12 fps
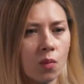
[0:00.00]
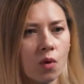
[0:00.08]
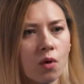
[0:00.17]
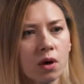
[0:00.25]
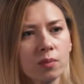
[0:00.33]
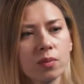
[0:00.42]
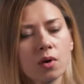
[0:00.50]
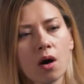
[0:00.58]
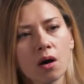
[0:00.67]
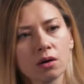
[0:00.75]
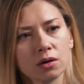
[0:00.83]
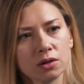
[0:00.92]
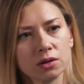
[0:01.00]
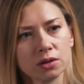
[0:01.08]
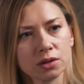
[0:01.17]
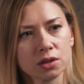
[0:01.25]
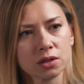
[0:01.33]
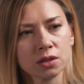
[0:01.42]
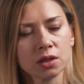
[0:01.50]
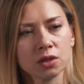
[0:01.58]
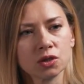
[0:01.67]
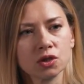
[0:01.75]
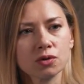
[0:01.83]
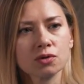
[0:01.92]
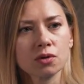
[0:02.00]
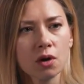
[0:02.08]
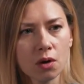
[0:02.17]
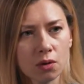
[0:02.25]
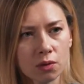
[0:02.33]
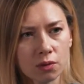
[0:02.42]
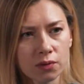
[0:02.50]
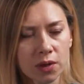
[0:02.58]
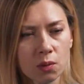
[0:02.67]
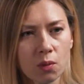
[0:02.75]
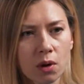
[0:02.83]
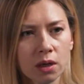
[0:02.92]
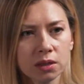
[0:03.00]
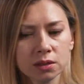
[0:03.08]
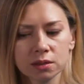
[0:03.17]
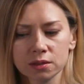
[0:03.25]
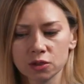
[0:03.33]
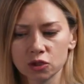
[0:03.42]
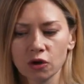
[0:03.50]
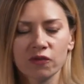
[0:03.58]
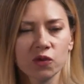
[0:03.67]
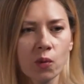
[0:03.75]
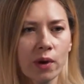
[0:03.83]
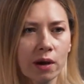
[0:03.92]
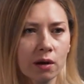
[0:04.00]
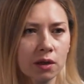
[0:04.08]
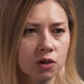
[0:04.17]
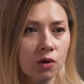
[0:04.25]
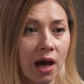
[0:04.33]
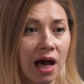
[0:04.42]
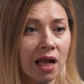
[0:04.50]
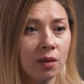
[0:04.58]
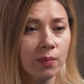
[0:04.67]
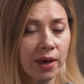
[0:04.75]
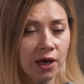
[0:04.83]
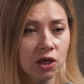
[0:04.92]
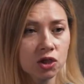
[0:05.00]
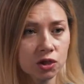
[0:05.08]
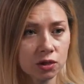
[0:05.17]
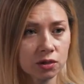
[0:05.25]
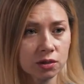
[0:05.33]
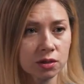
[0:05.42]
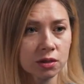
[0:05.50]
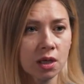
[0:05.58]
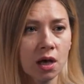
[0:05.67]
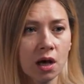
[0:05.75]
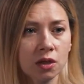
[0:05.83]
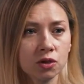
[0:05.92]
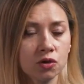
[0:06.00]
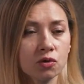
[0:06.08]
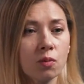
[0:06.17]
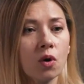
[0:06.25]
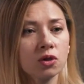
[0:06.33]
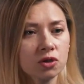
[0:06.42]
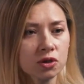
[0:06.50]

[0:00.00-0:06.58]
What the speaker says: more brokers to grow. They want software to help agents to do more